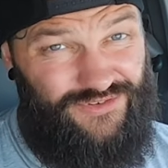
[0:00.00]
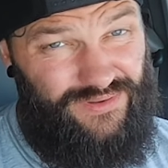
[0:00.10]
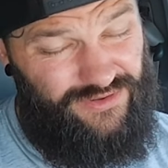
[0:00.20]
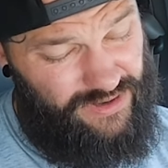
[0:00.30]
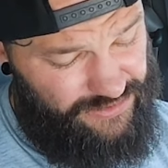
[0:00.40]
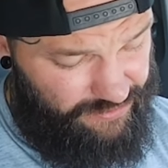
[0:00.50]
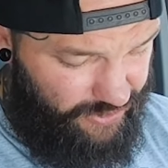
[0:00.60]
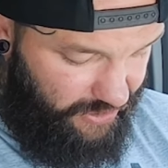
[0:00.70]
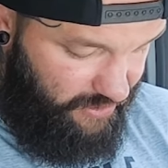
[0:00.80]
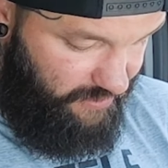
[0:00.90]
The Rattle Traps are
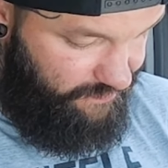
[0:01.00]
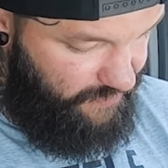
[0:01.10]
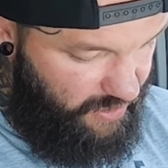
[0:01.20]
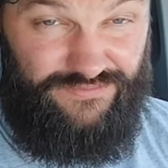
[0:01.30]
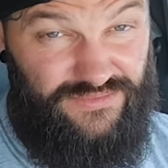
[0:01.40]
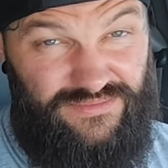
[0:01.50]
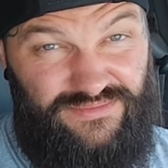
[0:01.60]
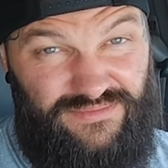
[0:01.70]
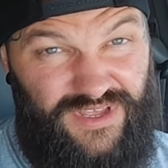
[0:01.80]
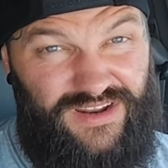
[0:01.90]
pretty good.
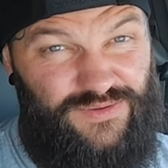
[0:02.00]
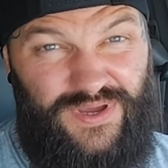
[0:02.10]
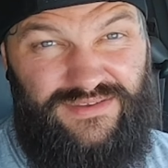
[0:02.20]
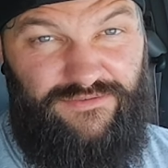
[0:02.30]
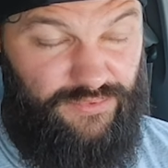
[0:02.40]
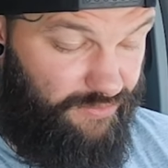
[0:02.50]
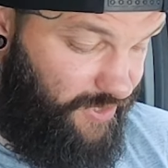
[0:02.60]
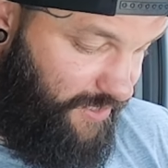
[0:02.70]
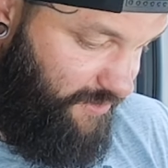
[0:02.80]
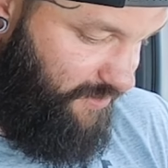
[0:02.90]
Not expensive, but
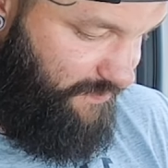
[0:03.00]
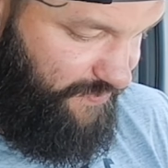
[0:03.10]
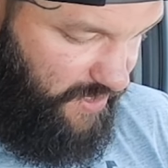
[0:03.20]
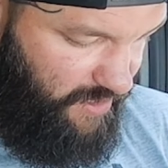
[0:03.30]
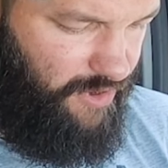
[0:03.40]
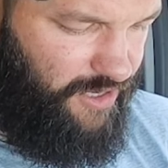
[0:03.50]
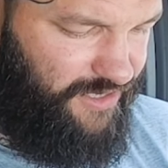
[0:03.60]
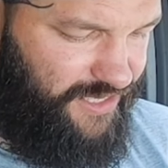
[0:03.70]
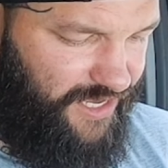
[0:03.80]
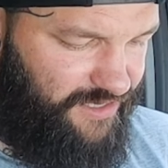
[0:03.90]
pretty good.
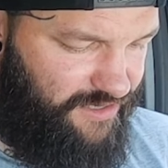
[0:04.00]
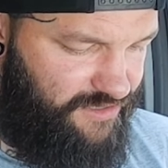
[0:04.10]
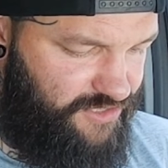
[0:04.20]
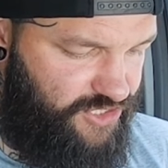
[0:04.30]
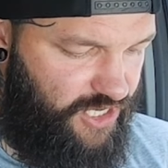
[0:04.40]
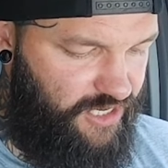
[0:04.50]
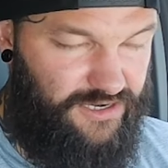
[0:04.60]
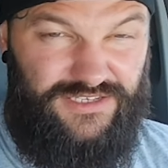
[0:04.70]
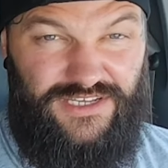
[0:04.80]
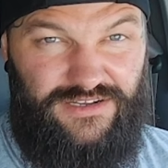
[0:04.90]
Mark Daniels
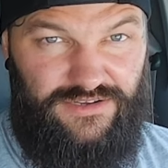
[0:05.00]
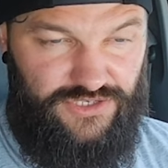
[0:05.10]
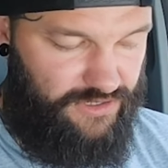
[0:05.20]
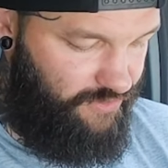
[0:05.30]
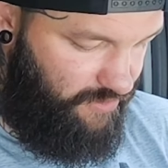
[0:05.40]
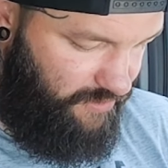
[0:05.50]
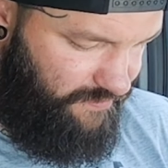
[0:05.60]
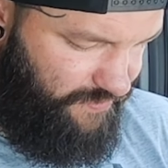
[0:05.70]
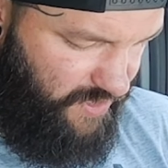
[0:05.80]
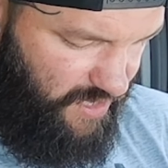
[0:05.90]
JR signature
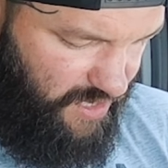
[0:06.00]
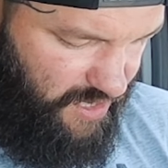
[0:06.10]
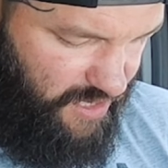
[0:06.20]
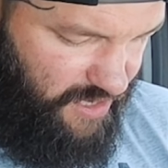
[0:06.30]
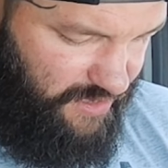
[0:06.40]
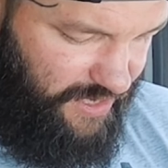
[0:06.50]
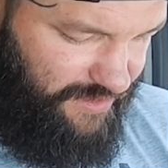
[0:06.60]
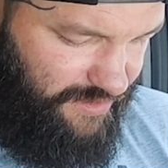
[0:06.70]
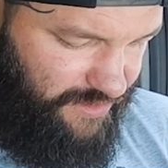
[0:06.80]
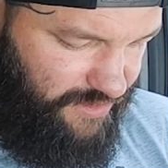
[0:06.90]
lure.
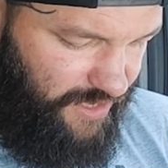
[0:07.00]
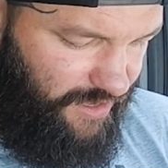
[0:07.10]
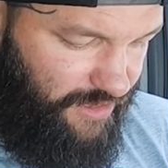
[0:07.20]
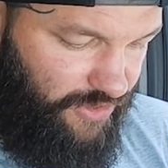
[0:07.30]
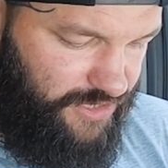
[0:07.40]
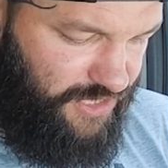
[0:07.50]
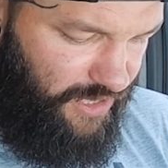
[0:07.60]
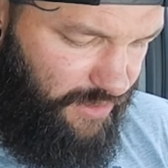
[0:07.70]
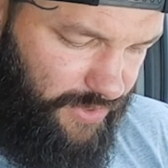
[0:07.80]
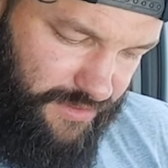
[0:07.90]
That thing looks a
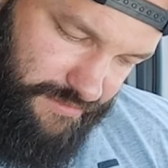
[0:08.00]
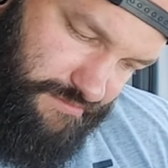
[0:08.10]
little bit